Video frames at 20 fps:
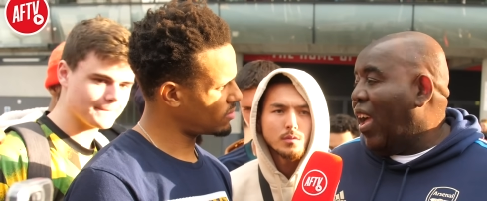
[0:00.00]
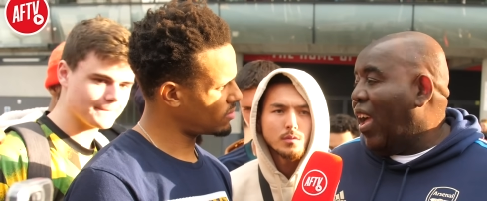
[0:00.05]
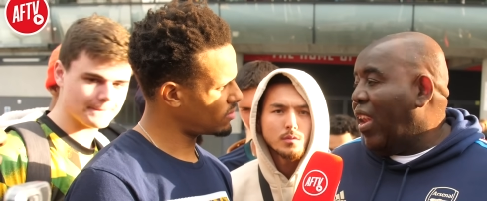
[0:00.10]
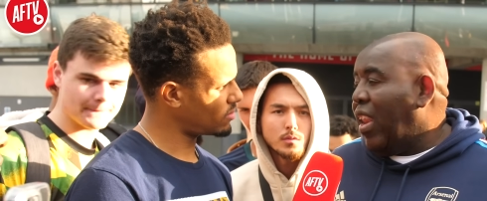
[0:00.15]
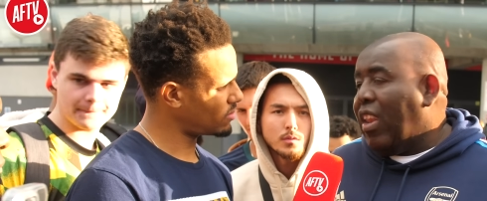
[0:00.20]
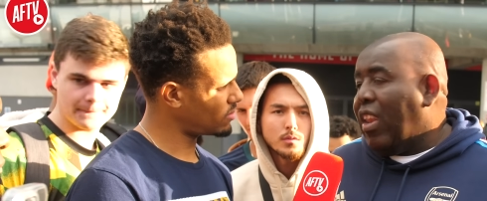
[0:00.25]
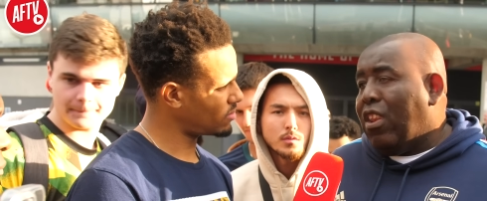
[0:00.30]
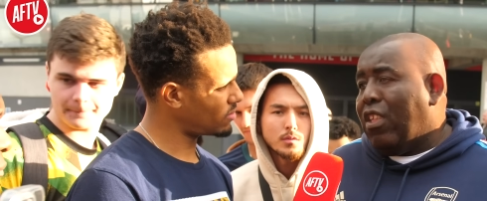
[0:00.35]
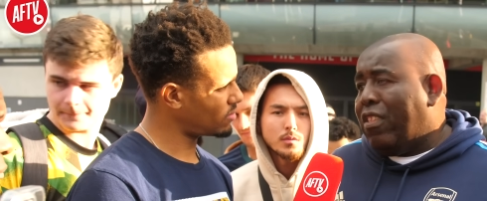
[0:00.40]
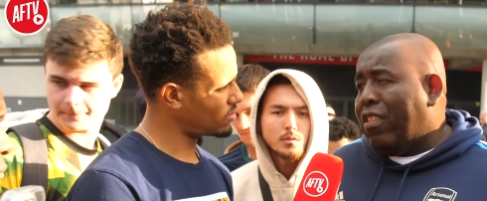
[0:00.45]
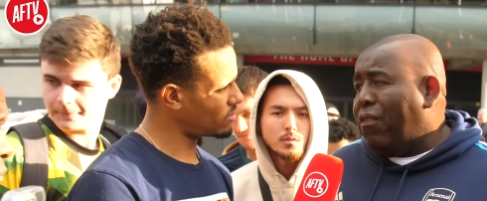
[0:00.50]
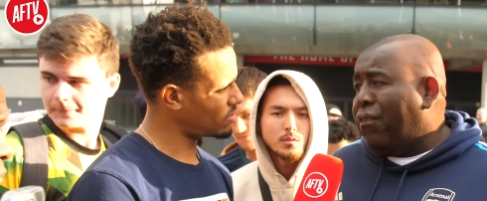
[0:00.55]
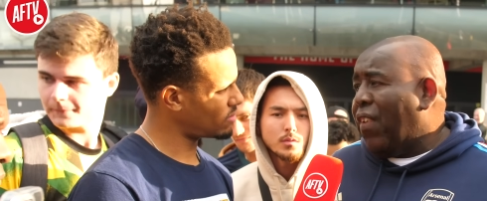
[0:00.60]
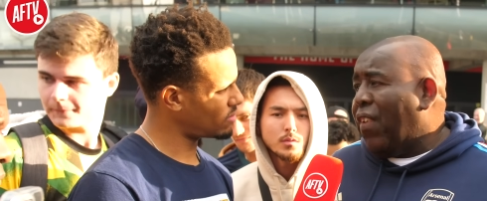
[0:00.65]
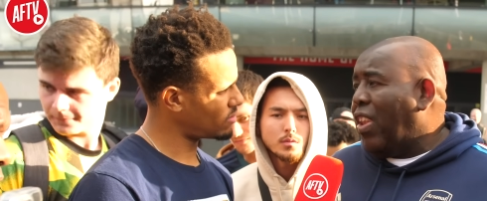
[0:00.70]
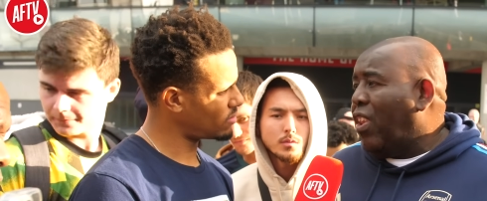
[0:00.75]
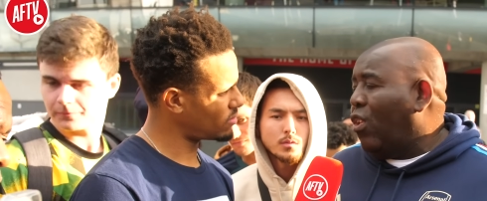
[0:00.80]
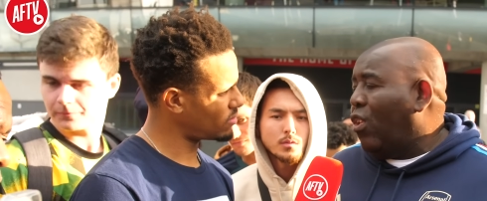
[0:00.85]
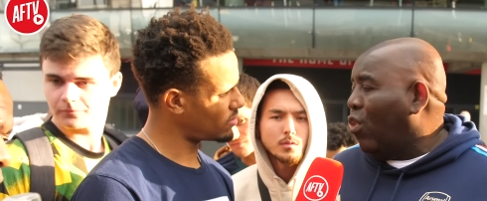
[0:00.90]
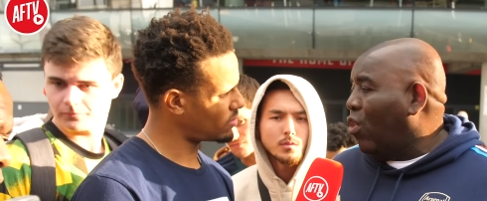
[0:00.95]
Speaker 1: And then the
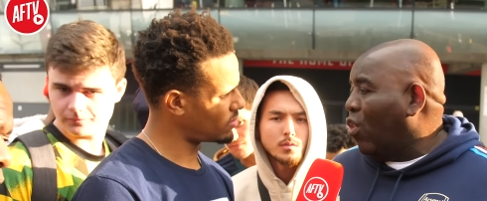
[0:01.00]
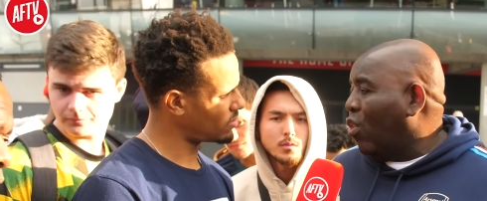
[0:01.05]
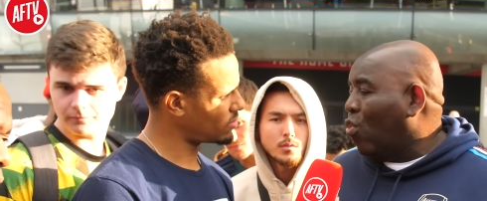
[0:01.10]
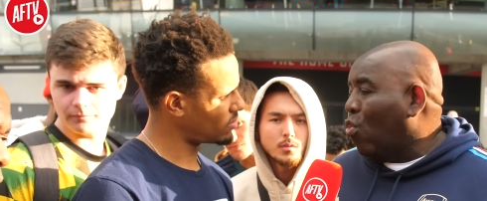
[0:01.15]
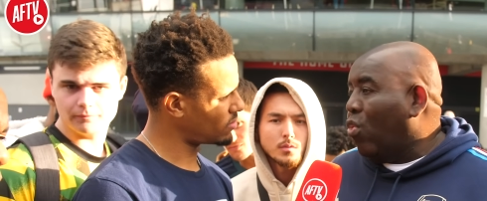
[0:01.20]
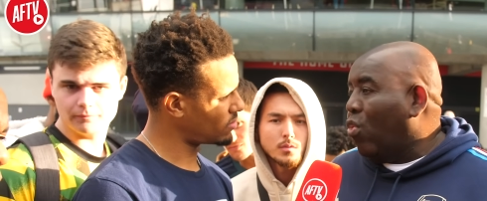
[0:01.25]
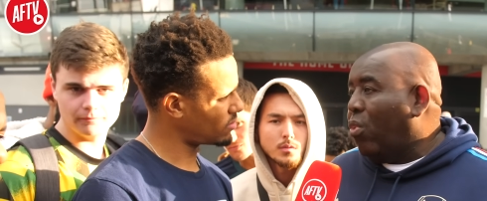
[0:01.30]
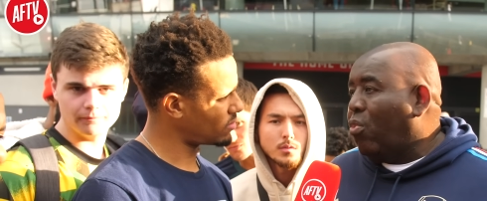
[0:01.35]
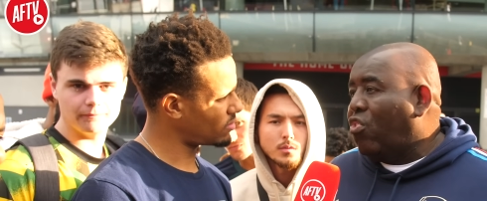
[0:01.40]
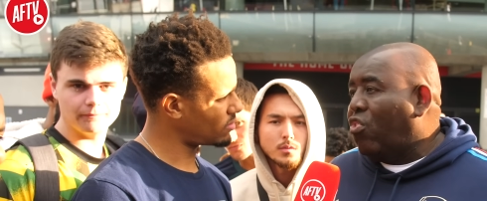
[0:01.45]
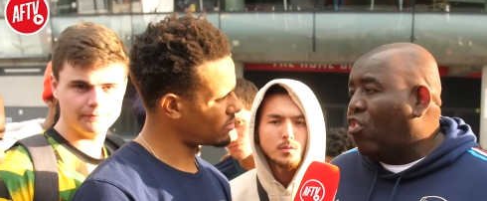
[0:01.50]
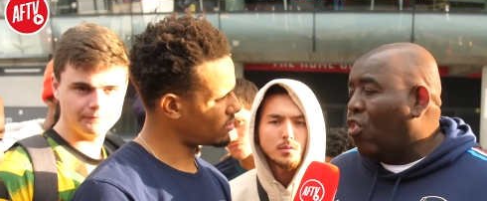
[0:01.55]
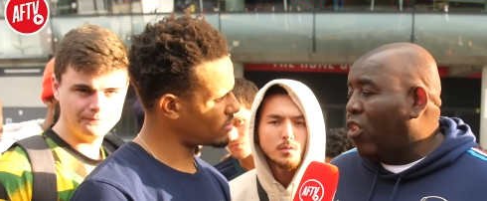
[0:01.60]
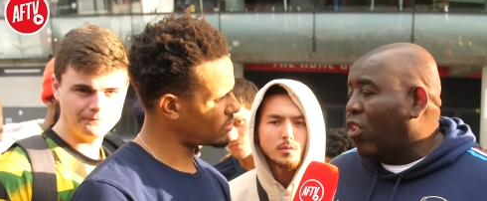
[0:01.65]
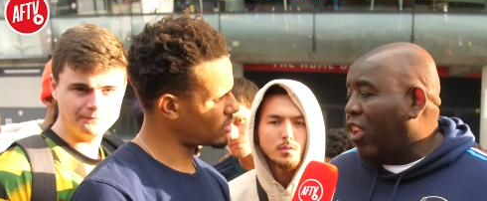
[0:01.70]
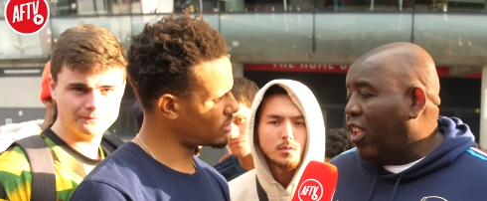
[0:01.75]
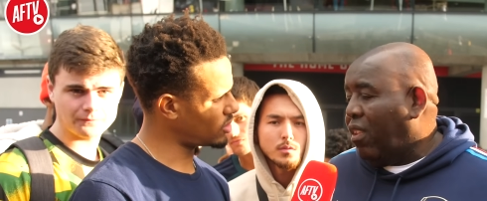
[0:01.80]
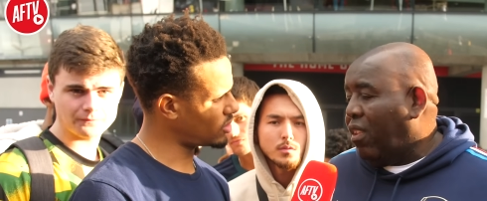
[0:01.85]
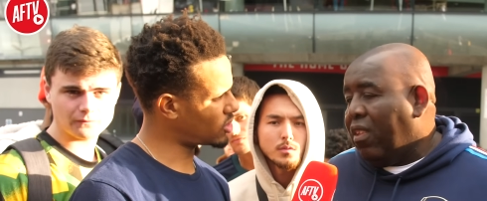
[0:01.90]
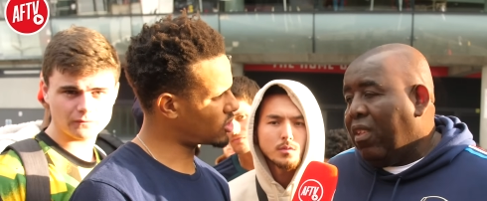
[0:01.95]
defending on the corner was
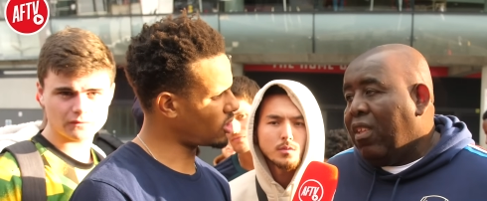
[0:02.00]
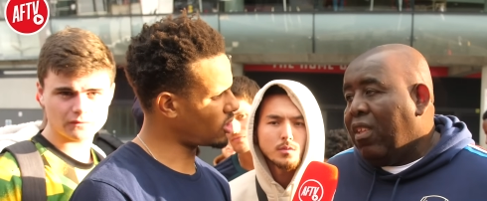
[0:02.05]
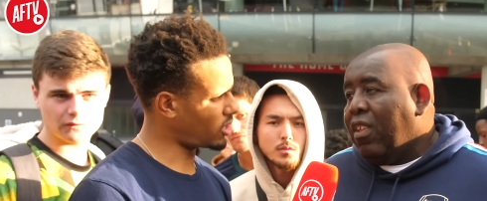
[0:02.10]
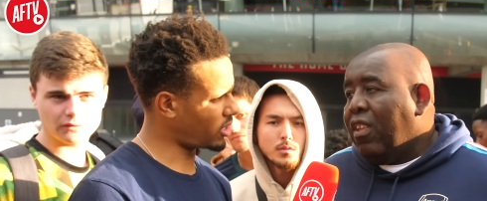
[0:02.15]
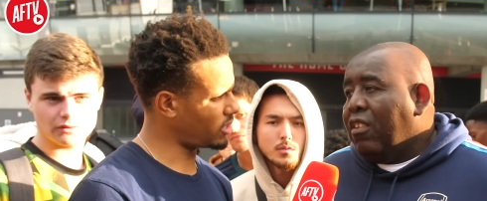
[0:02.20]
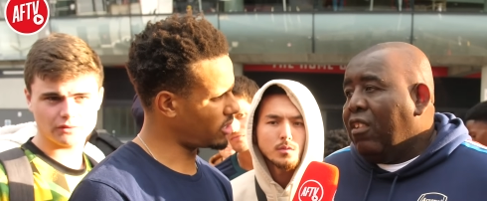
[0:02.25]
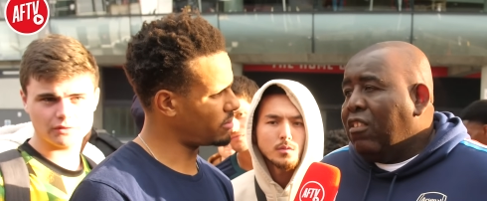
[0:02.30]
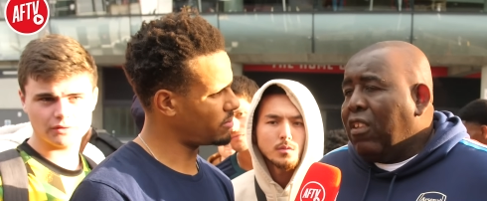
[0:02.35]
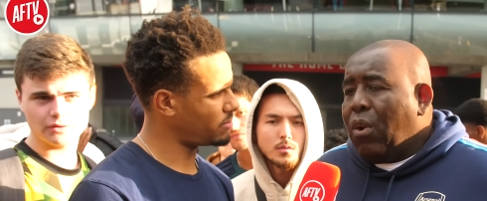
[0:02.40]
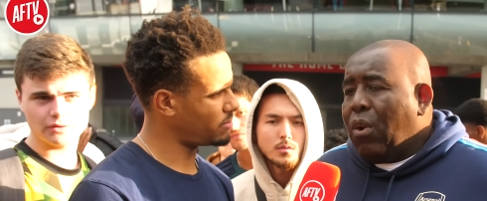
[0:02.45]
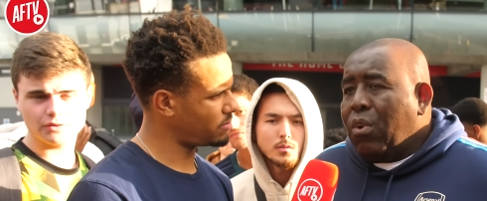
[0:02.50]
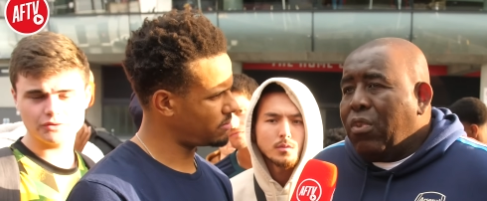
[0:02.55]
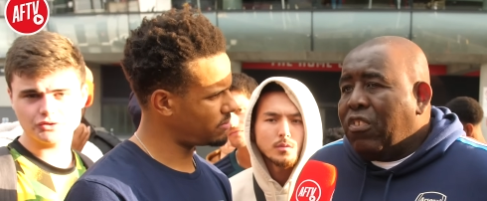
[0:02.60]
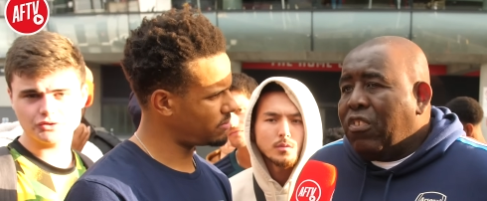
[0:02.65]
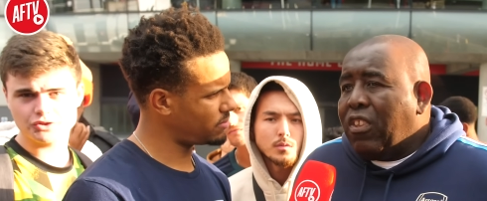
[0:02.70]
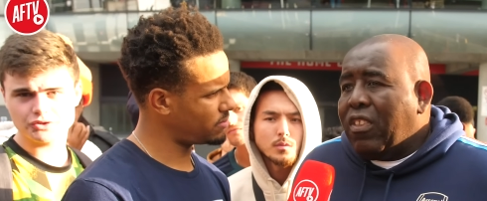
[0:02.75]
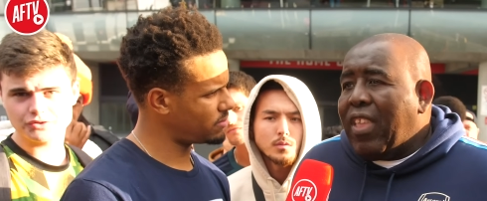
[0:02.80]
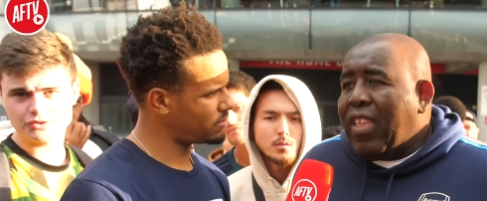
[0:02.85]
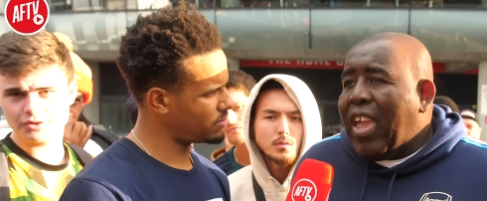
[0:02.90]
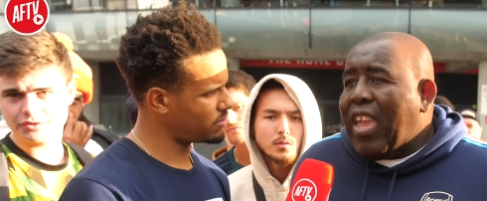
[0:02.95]
shocking. So
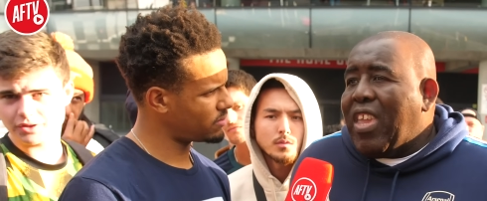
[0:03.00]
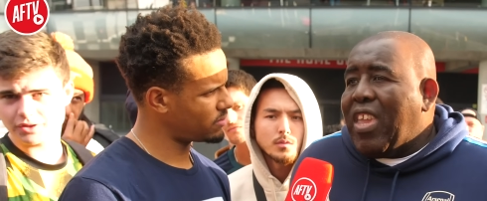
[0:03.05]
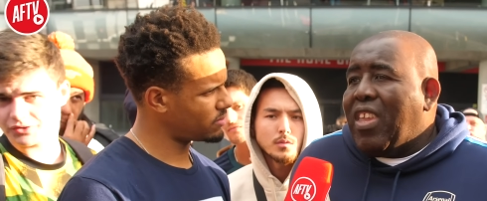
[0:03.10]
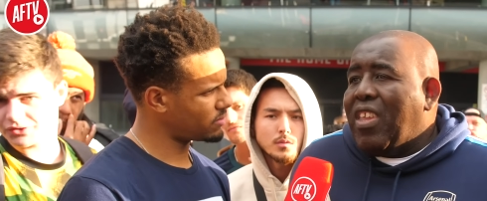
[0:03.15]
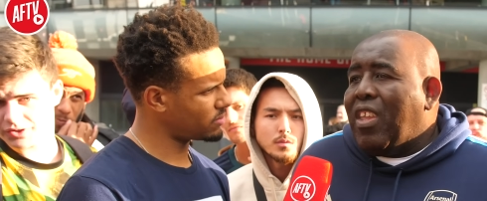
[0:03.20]
today, you